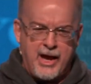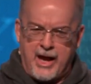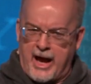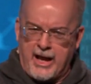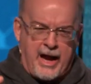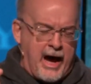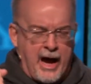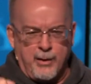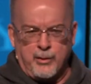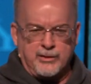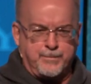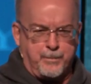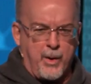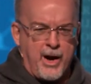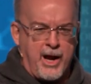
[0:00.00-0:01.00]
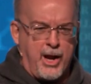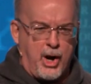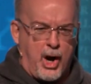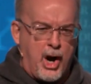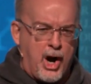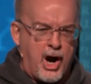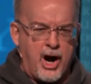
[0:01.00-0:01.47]
and I was praying
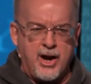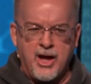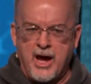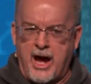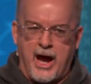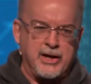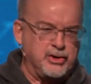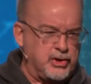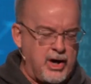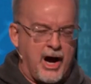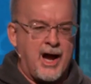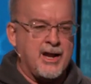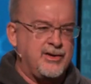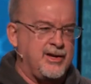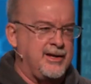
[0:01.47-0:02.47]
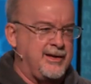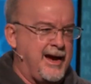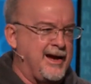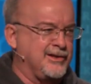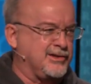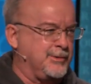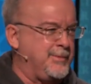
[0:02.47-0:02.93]
hard, and God didn't
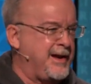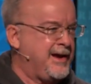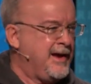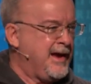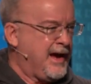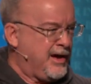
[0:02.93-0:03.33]
answer me.